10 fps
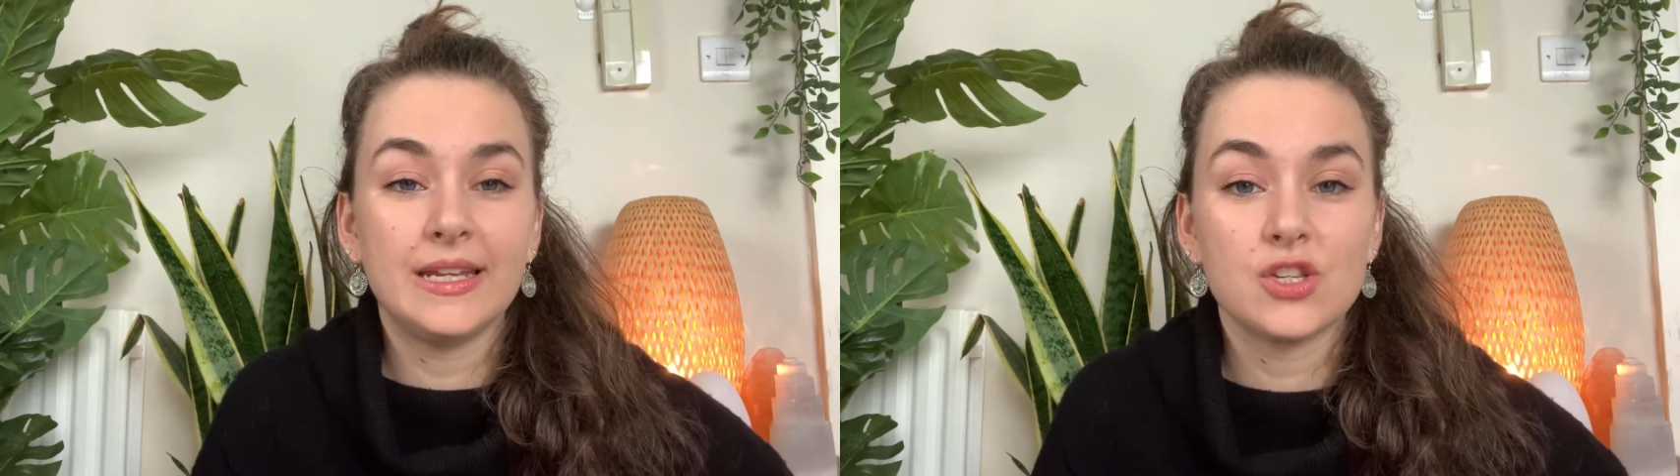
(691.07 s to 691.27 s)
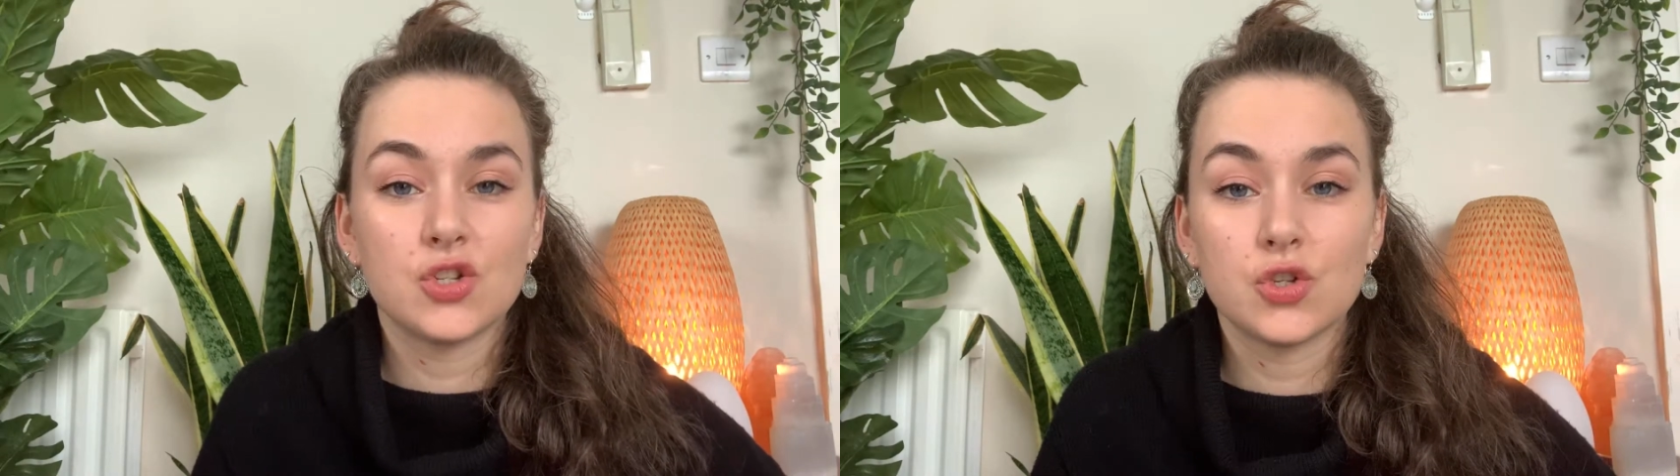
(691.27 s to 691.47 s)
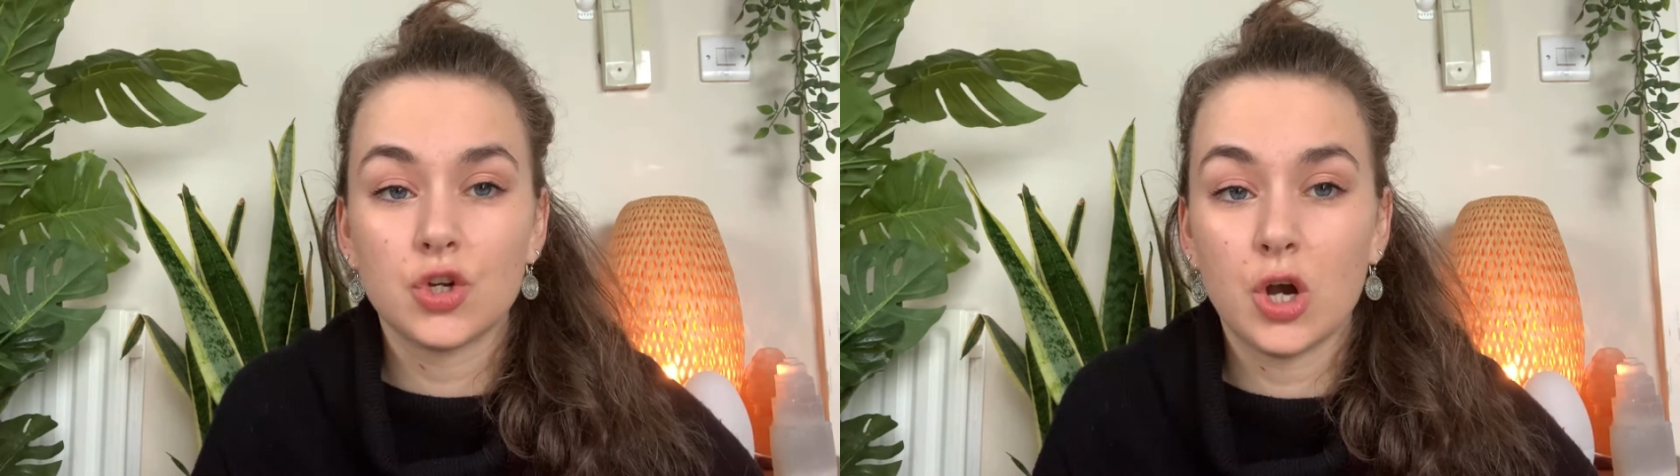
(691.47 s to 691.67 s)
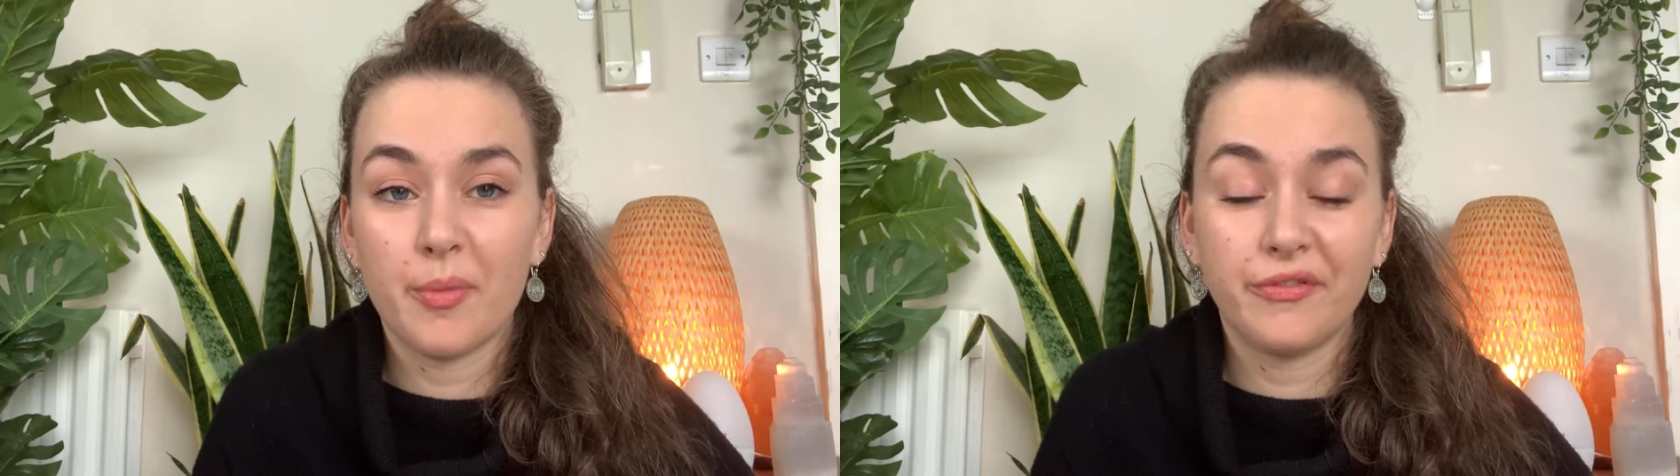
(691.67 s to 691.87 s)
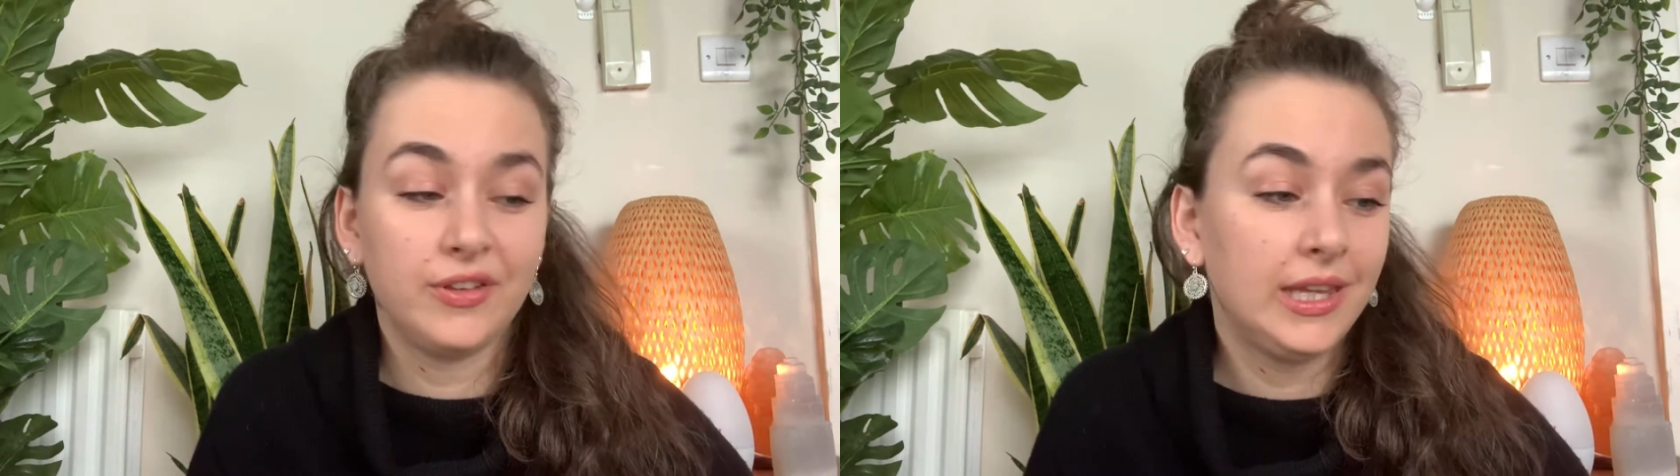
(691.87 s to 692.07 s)
is not your cup
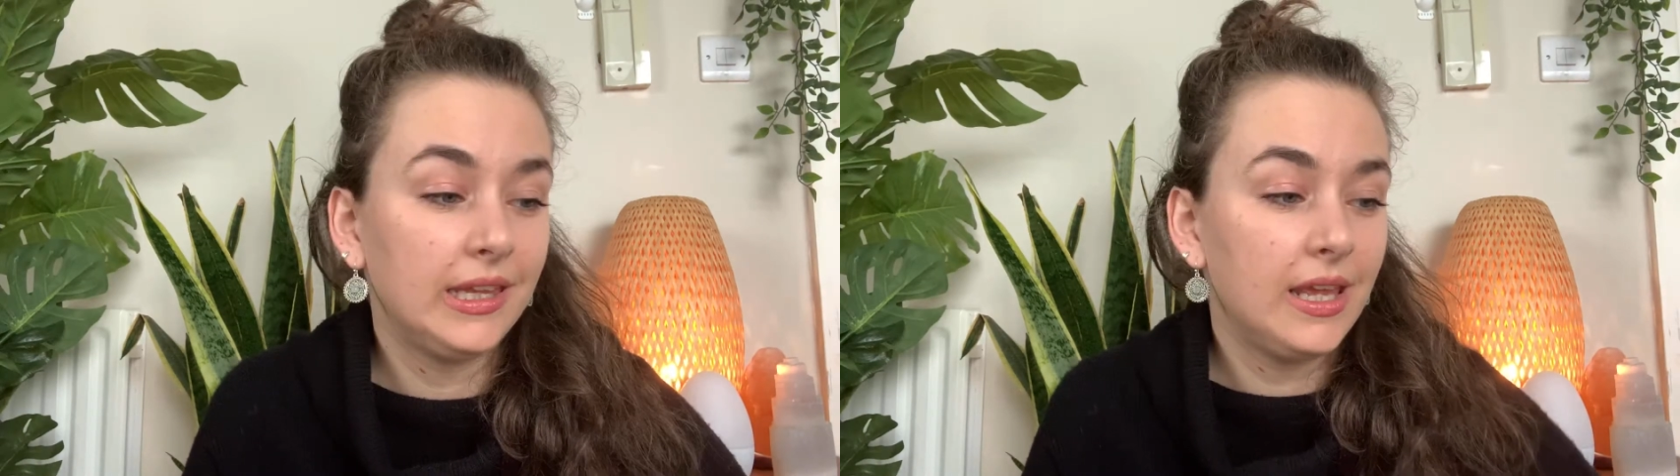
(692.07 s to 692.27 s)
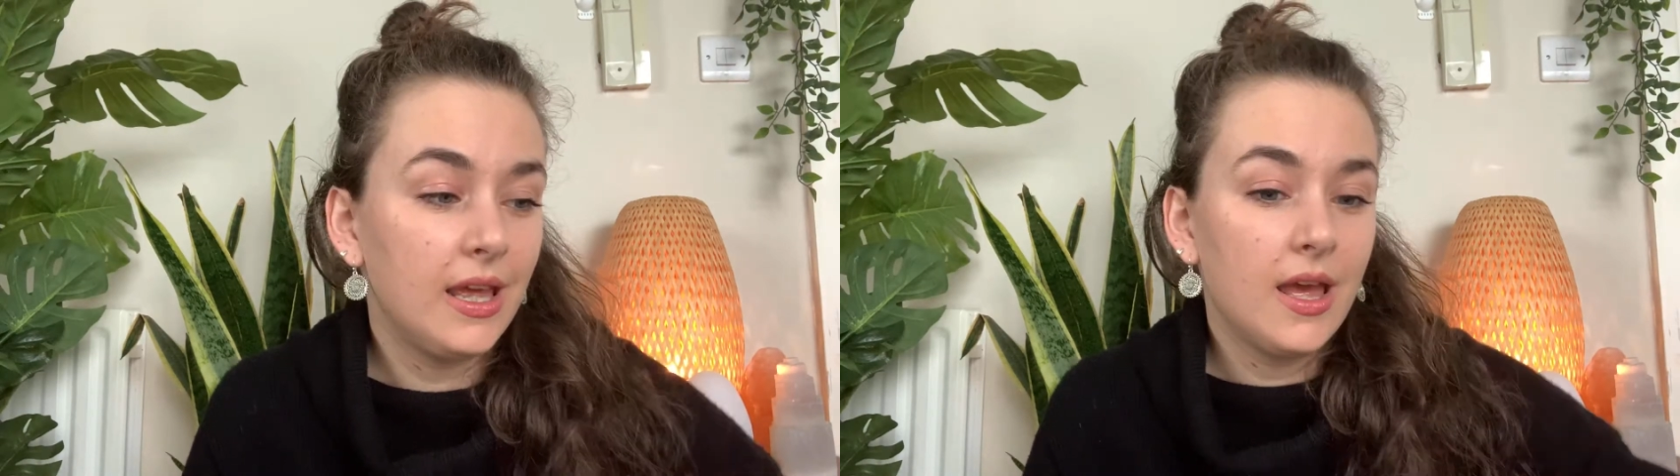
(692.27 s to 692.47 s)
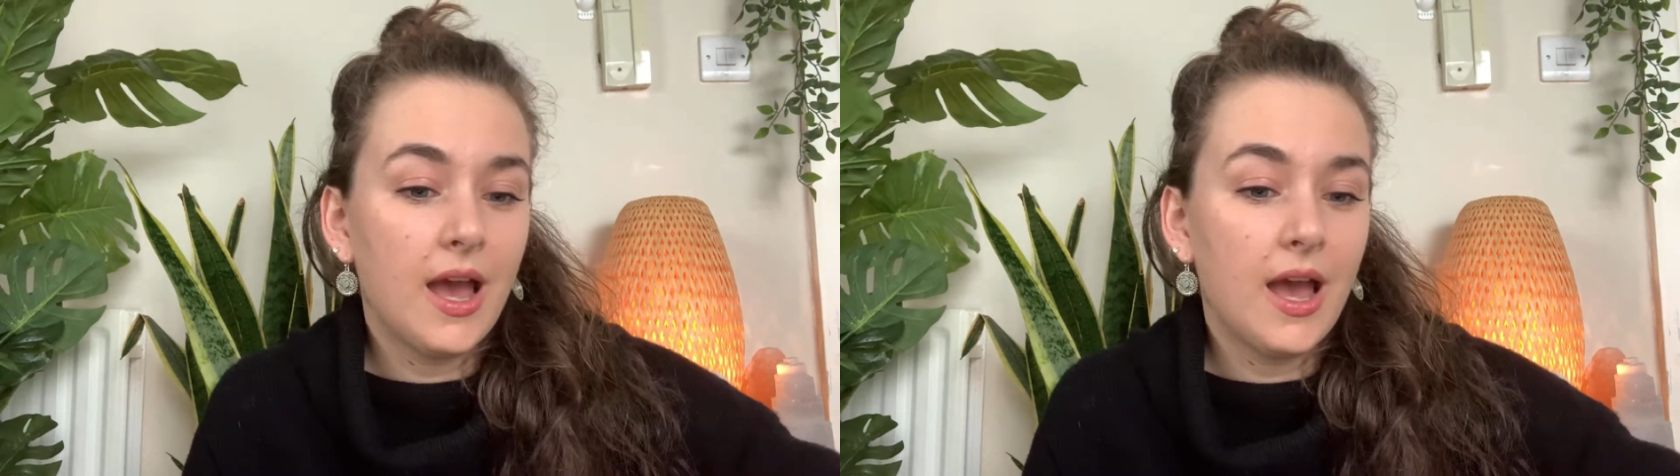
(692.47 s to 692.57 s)
of tea,